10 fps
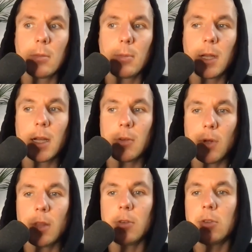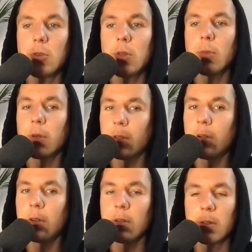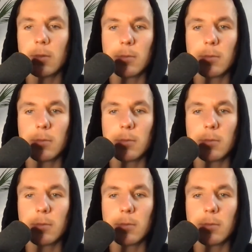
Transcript: but like I'd rather do them with her